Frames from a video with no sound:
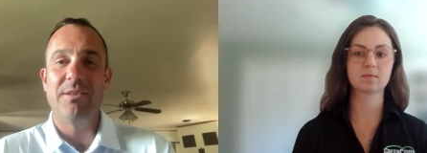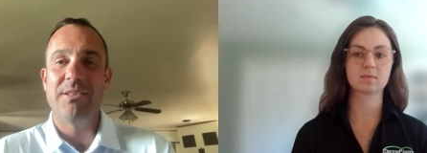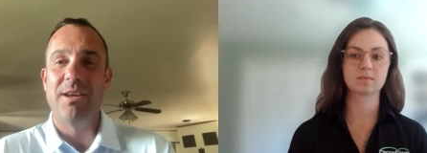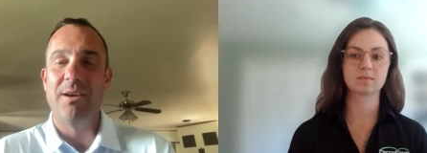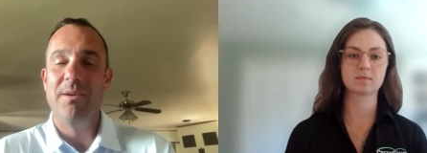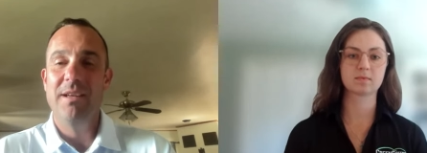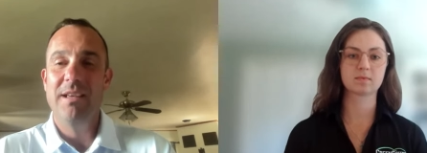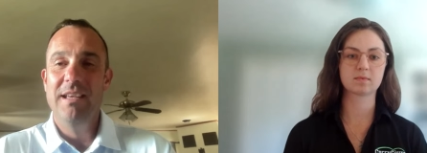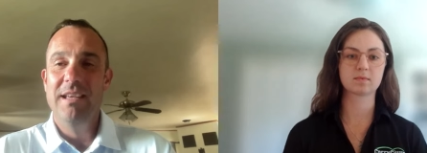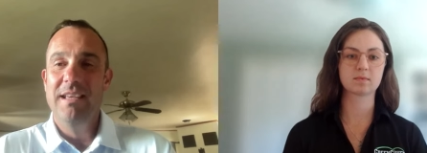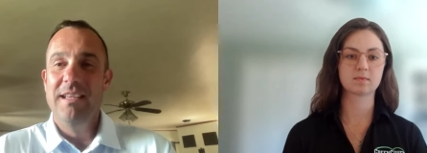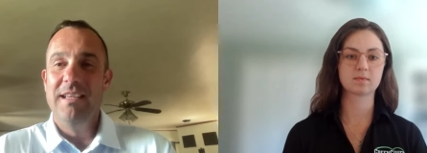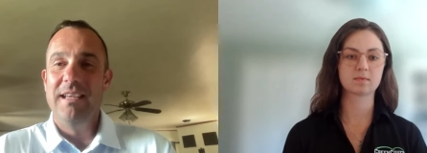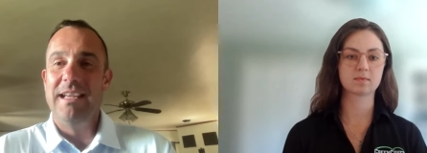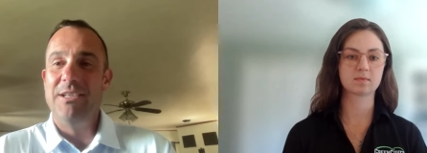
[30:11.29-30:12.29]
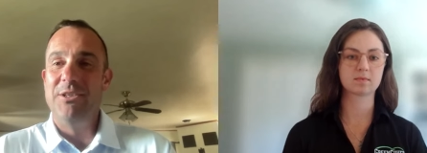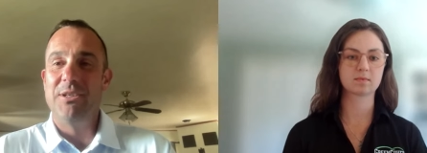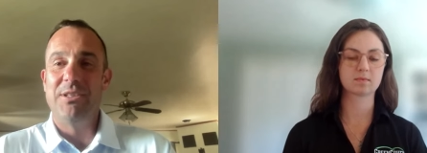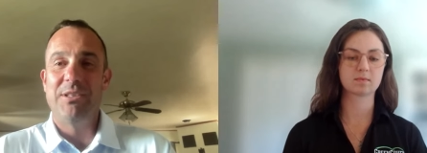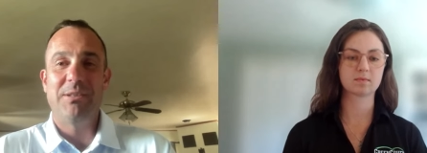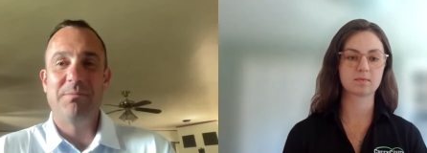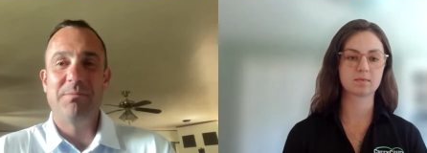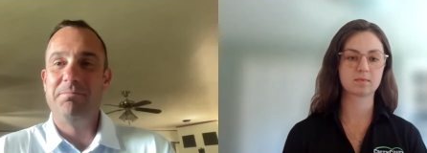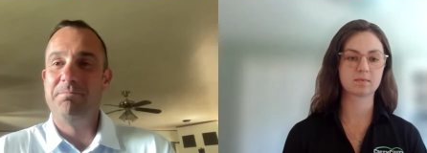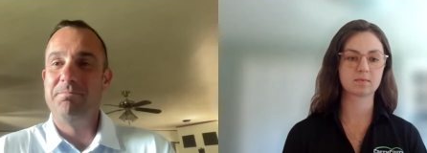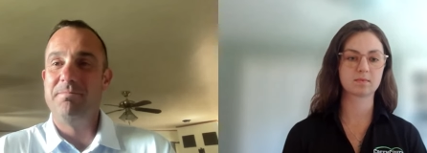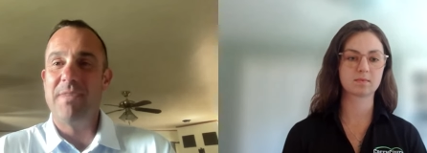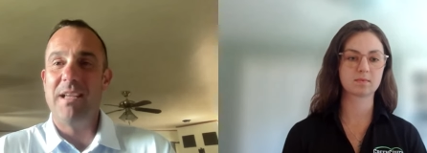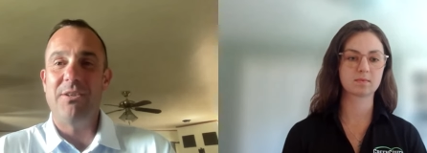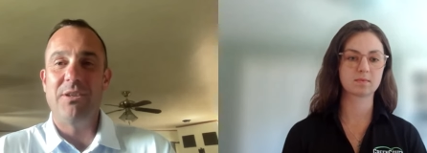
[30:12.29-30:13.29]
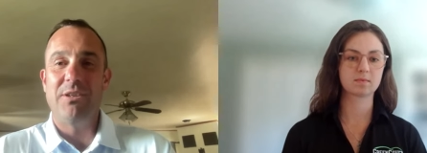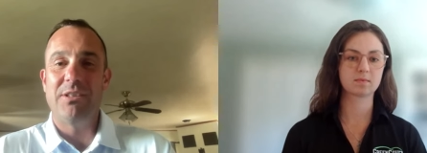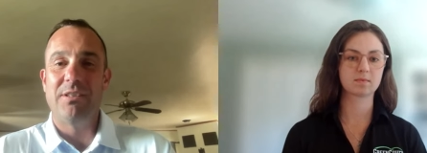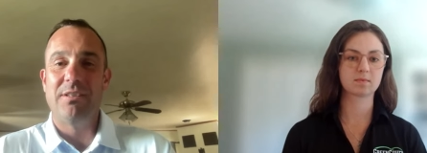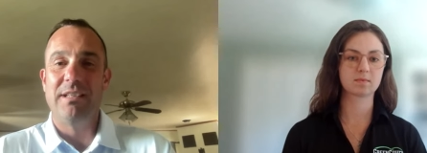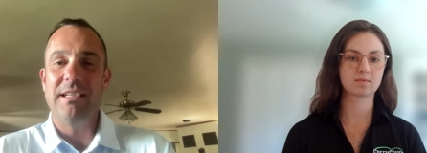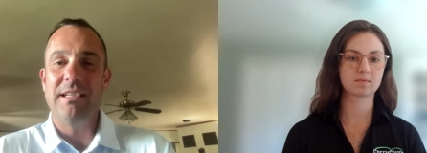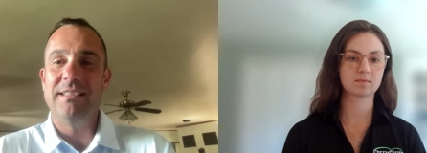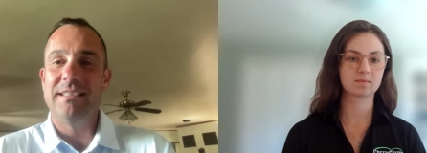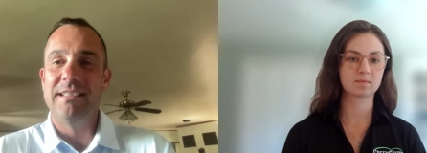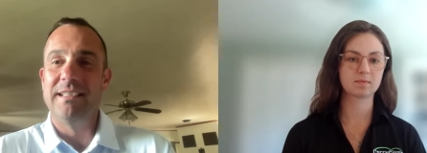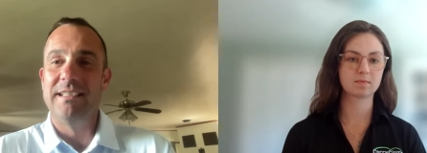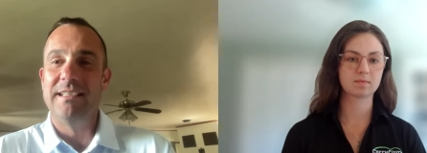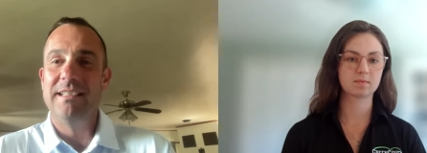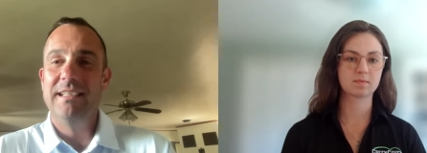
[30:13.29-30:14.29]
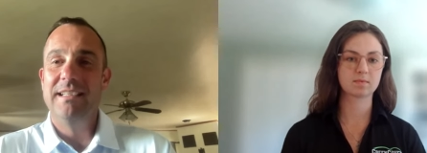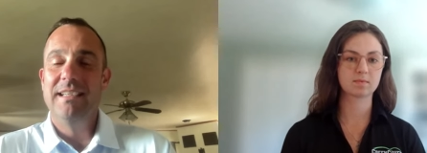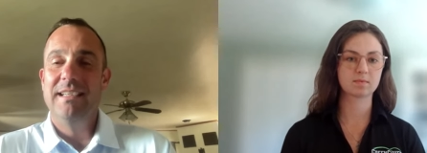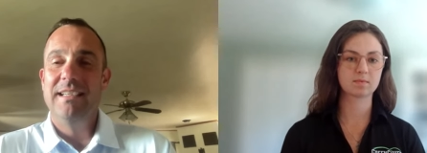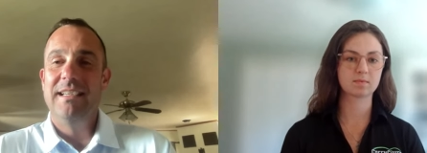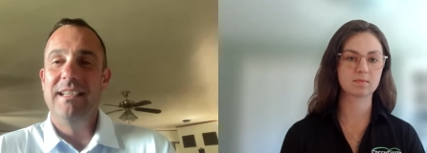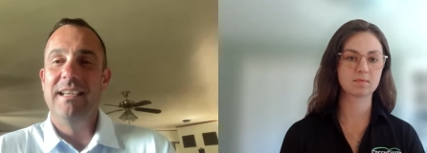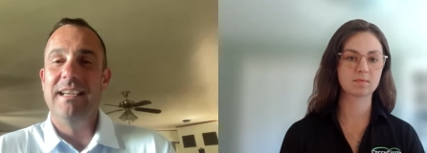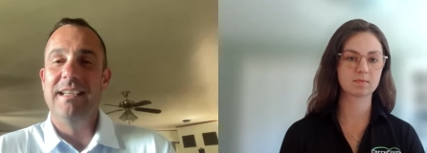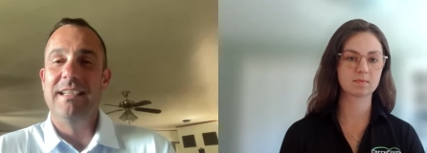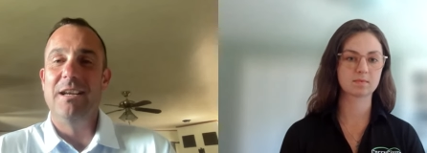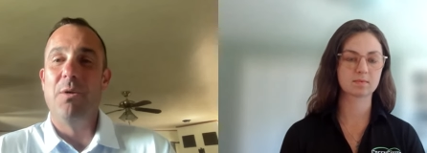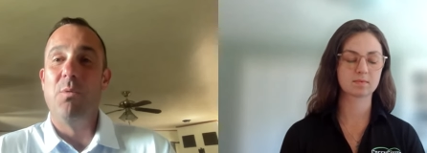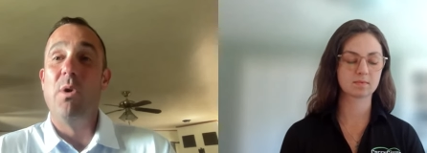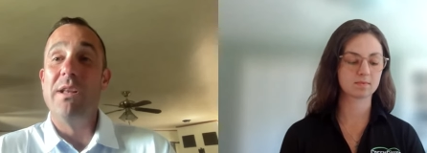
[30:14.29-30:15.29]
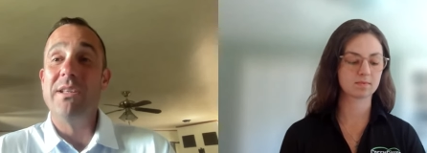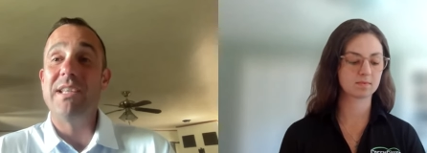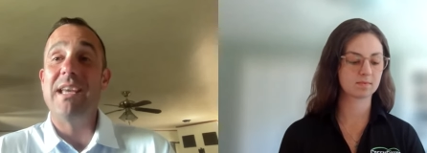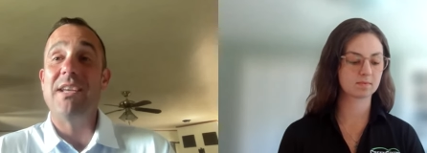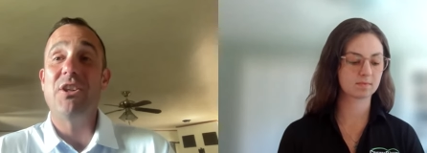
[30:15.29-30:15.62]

Speaker 1: So it just it just clicked and and uh, once I